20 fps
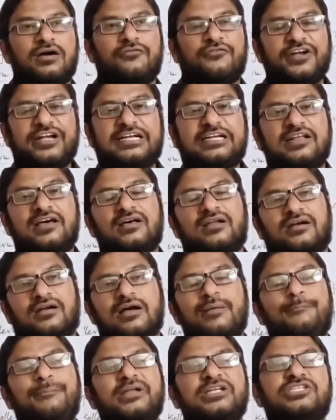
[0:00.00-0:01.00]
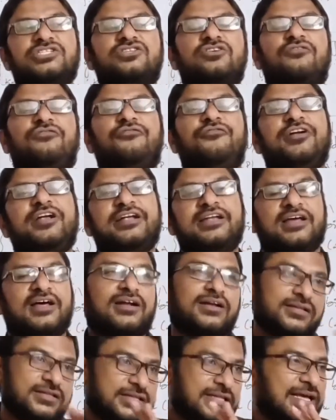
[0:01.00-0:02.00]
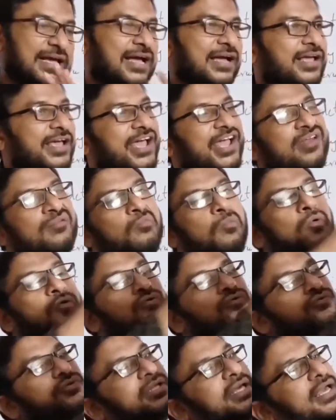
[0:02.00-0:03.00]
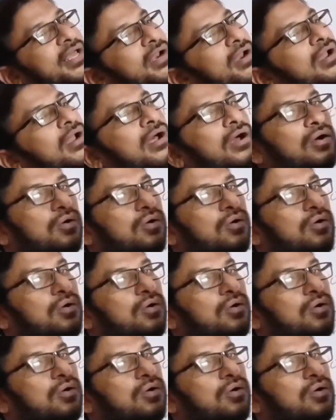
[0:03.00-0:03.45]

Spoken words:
winter, completion of winter, they again move to their